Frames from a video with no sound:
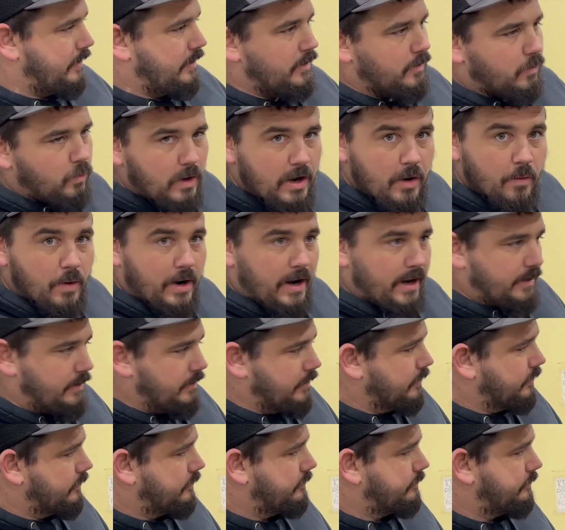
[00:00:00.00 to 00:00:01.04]
way
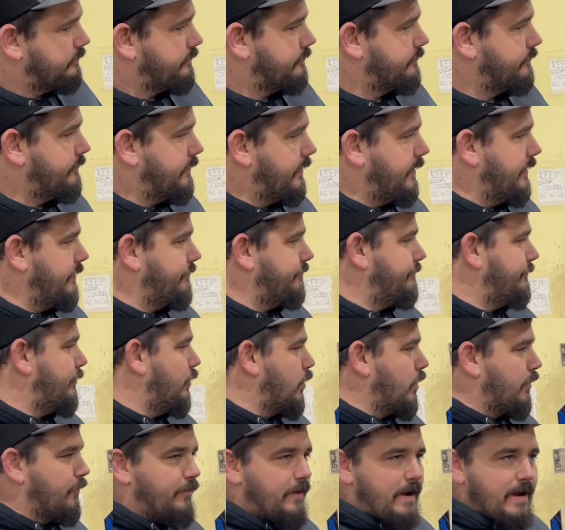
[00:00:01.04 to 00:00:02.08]
wider, with
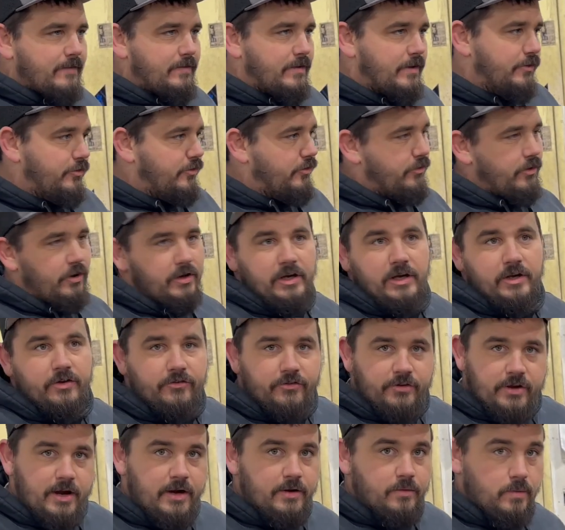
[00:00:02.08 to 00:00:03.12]
4 or 5 inches on each
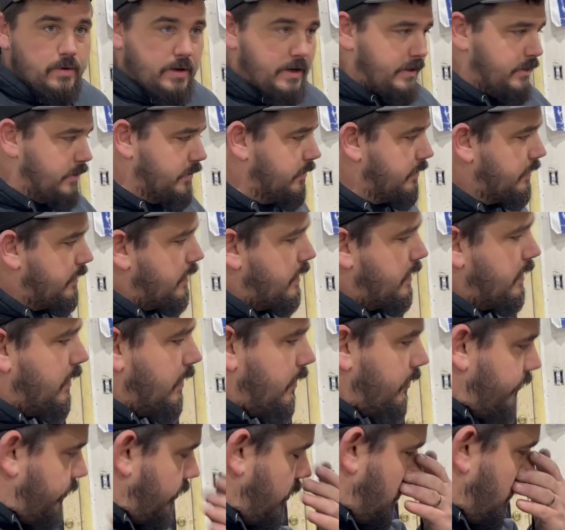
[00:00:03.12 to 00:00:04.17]
side wider.
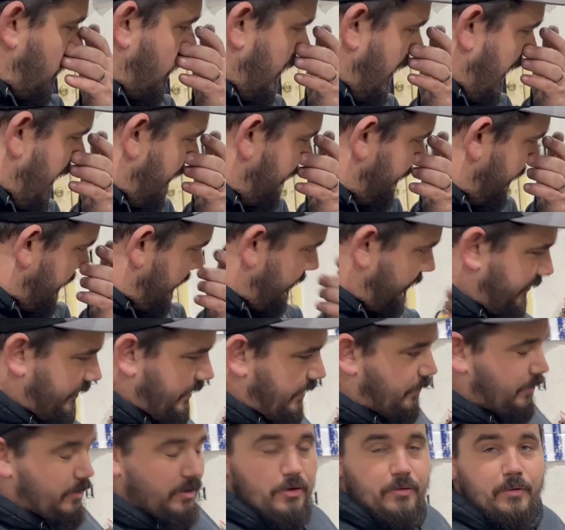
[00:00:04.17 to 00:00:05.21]
So obviously
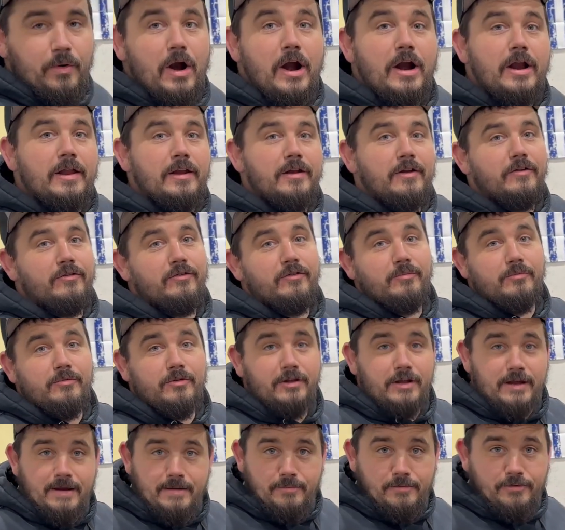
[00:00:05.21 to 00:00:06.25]
we're going to run into some
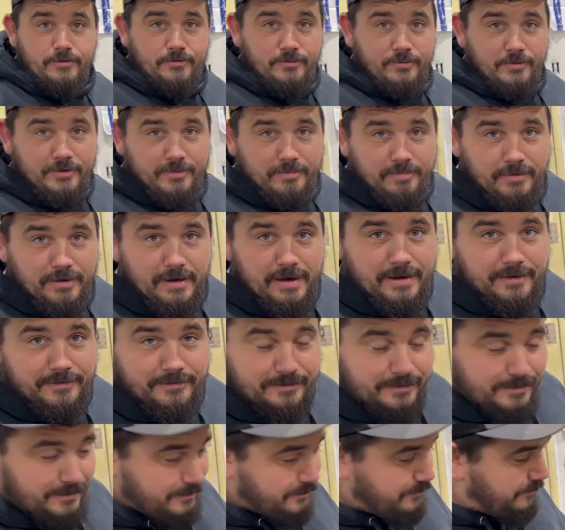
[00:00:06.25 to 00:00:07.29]
dilemmas with the
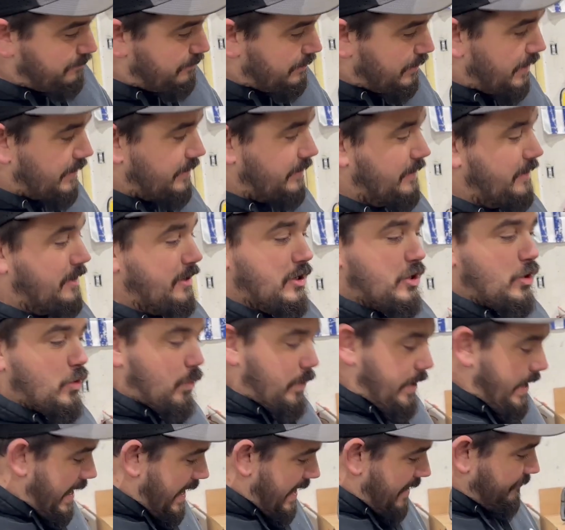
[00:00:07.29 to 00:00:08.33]
plastics, but
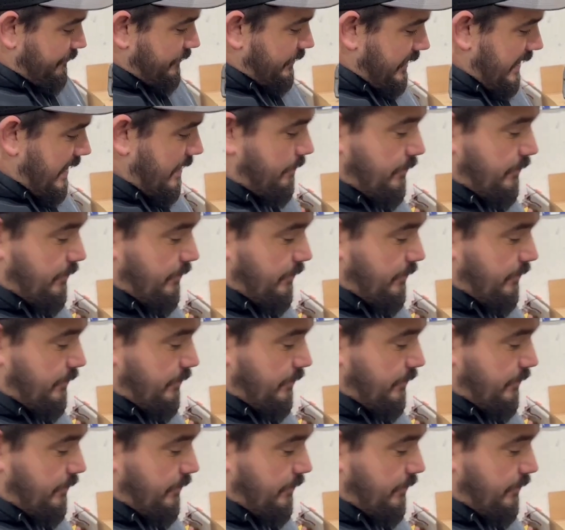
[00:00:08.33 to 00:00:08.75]
we have to keep